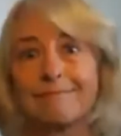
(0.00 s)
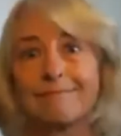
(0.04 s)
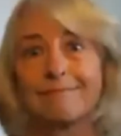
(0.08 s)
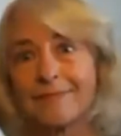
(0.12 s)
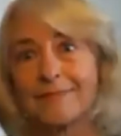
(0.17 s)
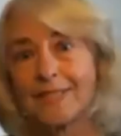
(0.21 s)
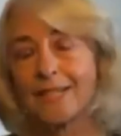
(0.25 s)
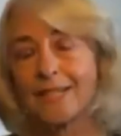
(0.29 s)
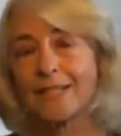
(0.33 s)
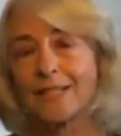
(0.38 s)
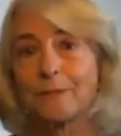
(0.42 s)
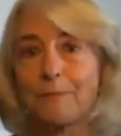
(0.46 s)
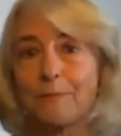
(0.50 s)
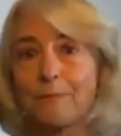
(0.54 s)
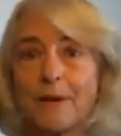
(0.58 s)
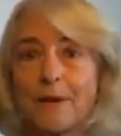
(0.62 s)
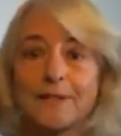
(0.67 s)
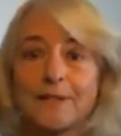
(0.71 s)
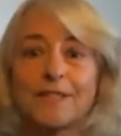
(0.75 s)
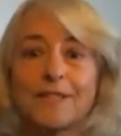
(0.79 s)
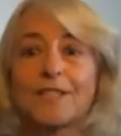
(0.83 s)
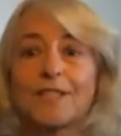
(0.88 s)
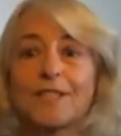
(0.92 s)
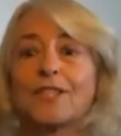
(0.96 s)
six
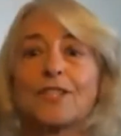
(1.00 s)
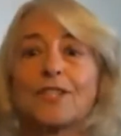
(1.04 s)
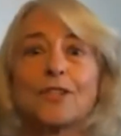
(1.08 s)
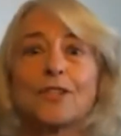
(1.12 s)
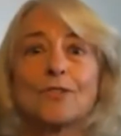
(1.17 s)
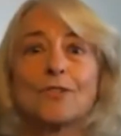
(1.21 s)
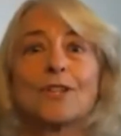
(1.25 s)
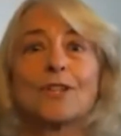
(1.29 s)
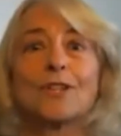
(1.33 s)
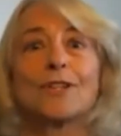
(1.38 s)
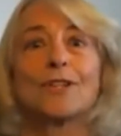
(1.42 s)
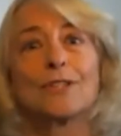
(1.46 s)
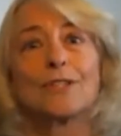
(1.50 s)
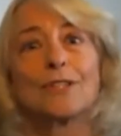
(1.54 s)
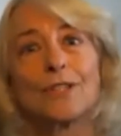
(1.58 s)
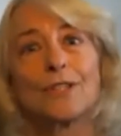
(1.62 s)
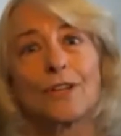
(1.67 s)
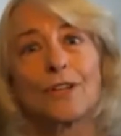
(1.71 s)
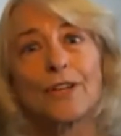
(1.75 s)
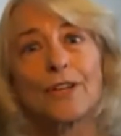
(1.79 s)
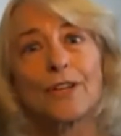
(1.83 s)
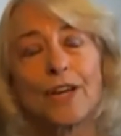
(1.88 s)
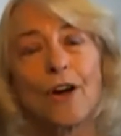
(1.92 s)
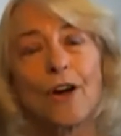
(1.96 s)
months to two years
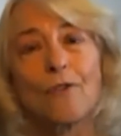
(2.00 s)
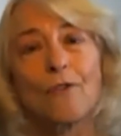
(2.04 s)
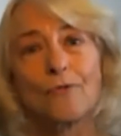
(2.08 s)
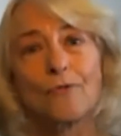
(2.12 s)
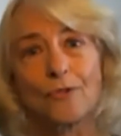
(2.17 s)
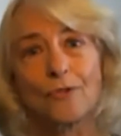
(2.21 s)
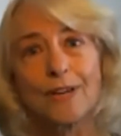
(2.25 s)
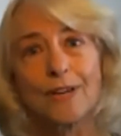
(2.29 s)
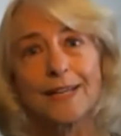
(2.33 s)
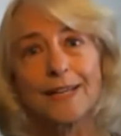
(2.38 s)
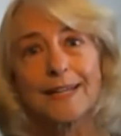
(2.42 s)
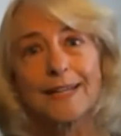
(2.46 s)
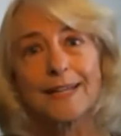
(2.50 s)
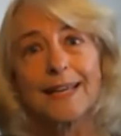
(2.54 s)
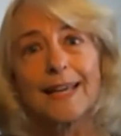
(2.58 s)
looking over it